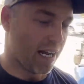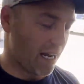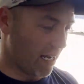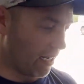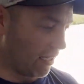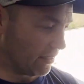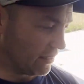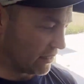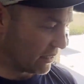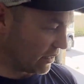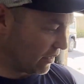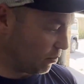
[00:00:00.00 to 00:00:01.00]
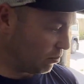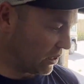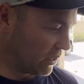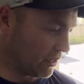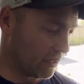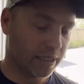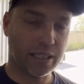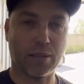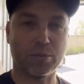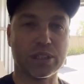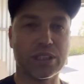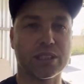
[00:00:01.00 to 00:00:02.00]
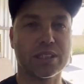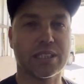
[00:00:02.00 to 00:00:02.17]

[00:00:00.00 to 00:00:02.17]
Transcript: and yeah, we're just